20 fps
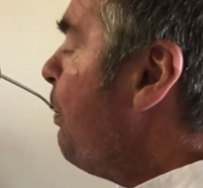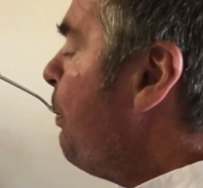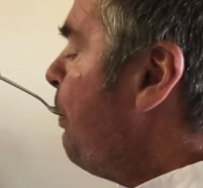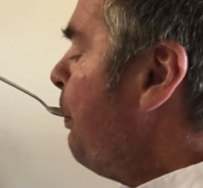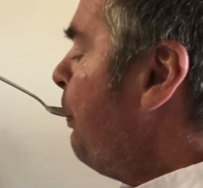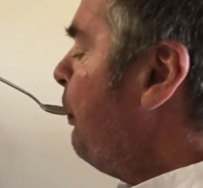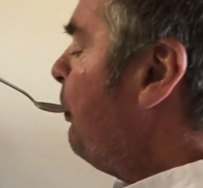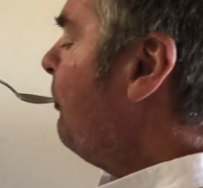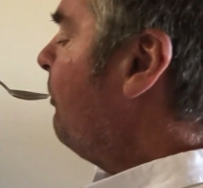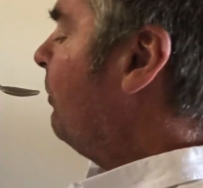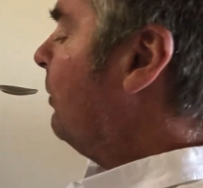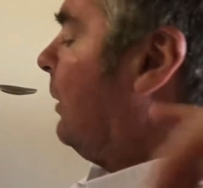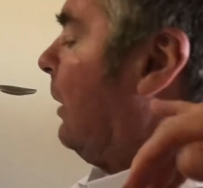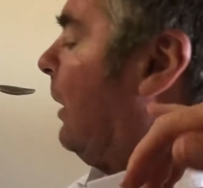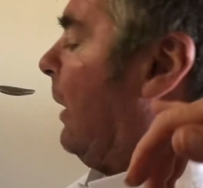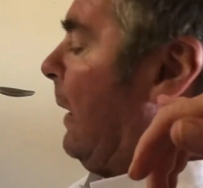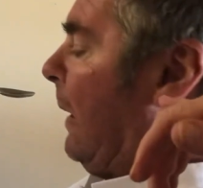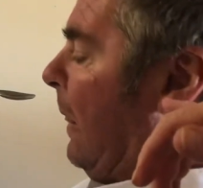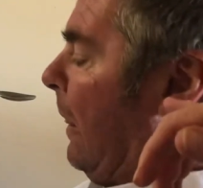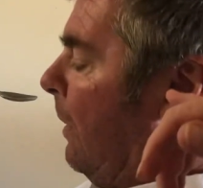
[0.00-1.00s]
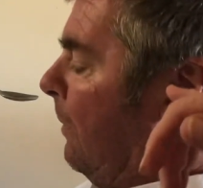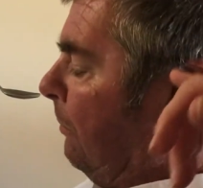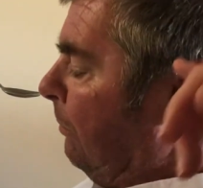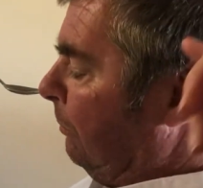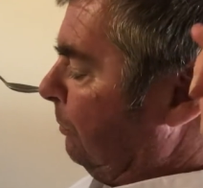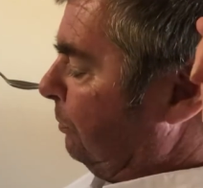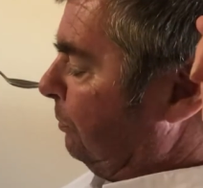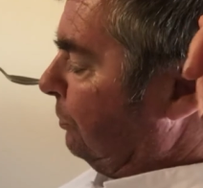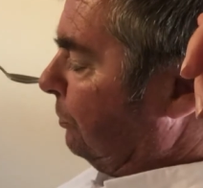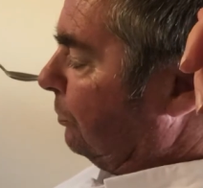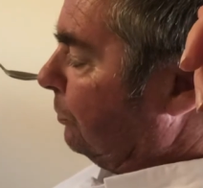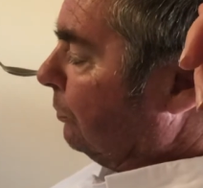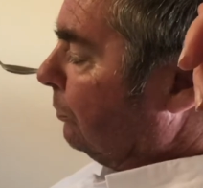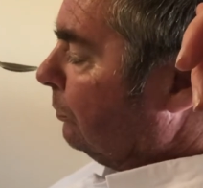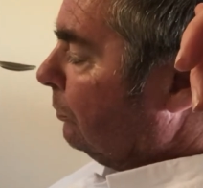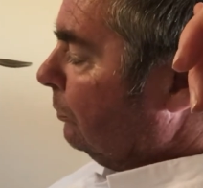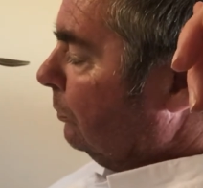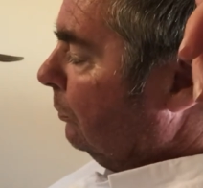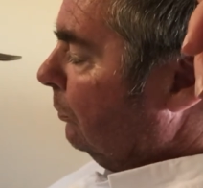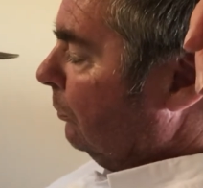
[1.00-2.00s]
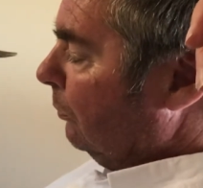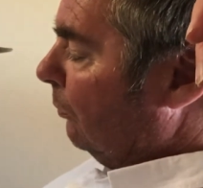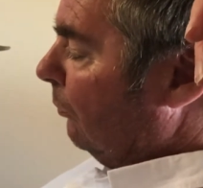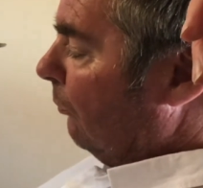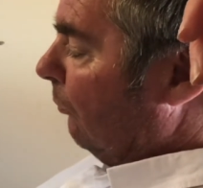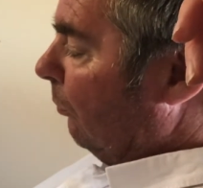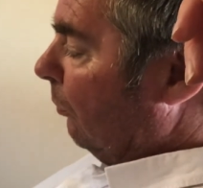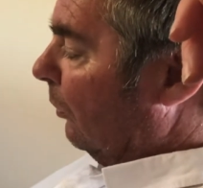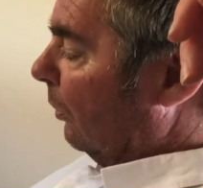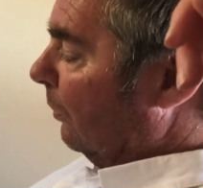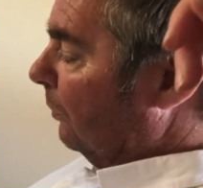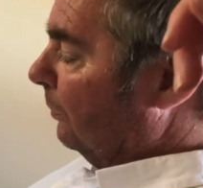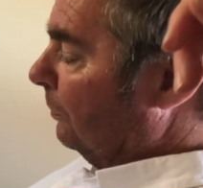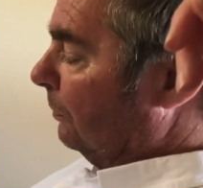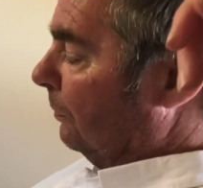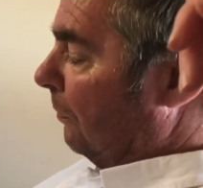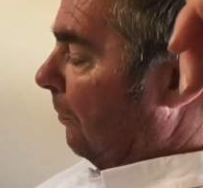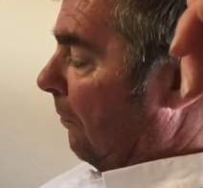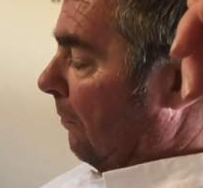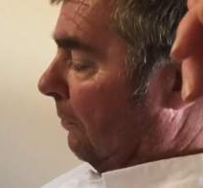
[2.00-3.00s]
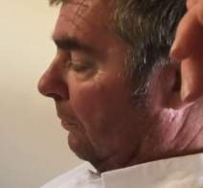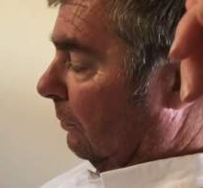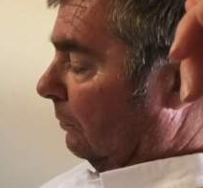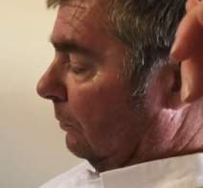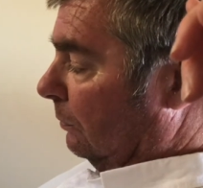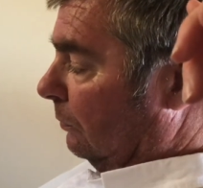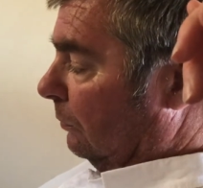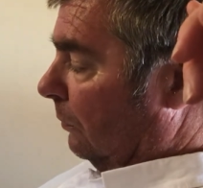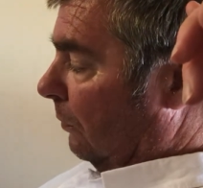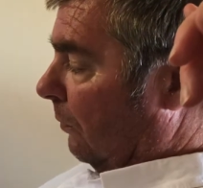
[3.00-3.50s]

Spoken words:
So what do most people tend to order in terms of the actual cutlery?